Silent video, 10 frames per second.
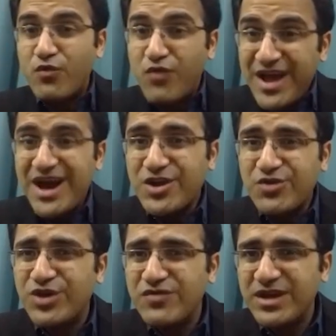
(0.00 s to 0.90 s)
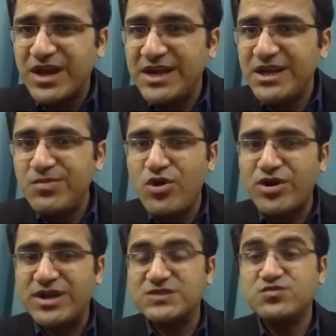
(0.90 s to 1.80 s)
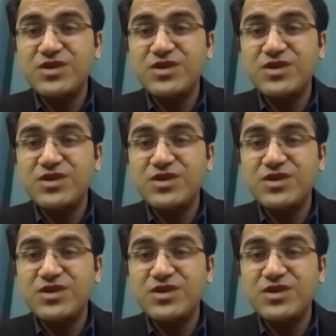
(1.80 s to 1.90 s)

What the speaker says: Why are you giving antibiotics?